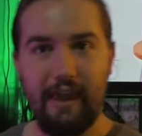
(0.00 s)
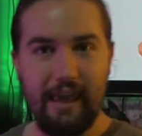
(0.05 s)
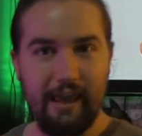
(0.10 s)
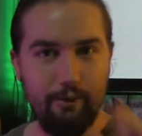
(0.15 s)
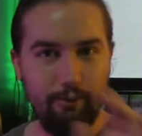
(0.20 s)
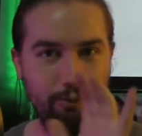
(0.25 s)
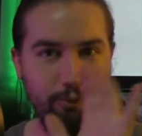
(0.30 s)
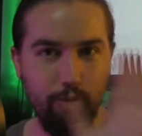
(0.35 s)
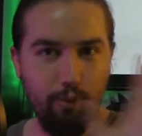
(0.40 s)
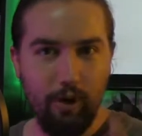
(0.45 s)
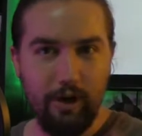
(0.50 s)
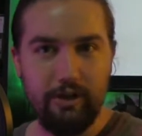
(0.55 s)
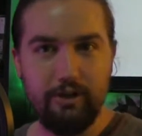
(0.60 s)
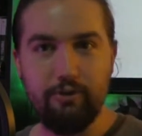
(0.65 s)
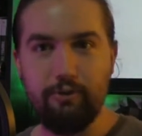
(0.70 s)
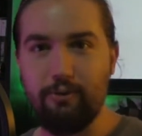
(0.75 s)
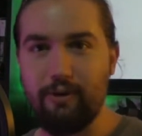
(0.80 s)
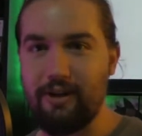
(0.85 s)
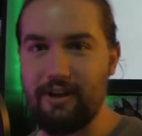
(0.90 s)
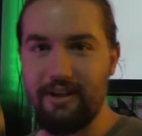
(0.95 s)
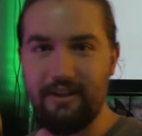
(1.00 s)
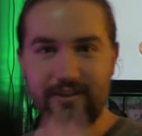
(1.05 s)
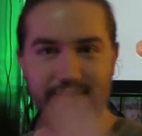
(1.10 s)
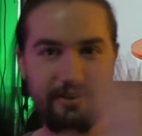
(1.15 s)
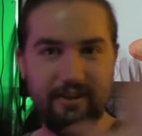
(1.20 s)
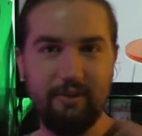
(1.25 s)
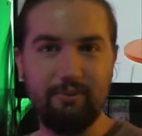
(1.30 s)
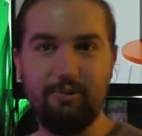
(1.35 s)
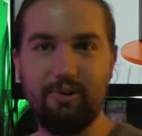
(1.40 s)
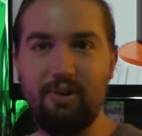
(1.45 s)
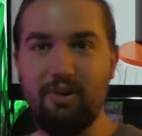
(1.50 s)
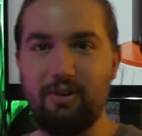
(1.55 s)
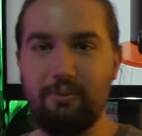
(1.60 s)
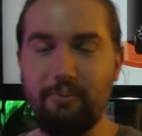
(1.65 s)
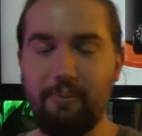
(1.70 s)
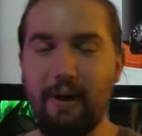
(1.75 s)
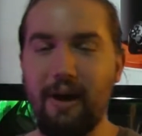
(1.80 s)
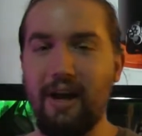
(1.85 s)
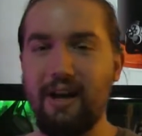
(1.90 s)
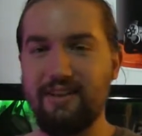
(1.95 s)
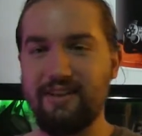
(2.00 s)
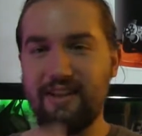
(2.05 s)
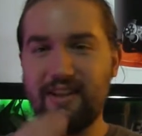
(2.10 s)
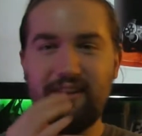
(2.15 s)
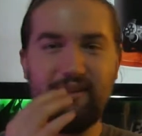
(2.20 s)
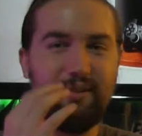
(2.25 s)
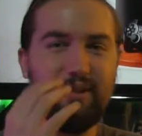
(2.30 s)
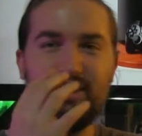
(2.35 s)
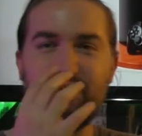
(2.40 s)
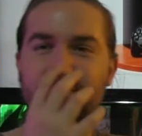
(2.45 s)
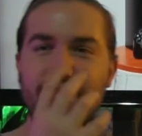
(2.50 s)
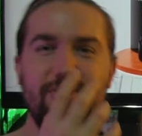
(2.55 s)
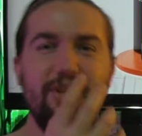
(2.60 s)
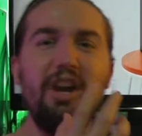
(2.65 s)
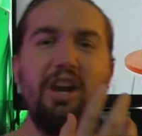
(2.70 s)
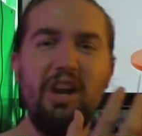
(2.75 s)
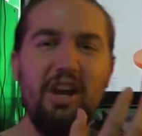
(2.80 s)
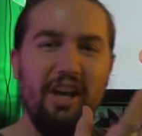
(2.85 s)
a 120 somewhere on the box, and they will use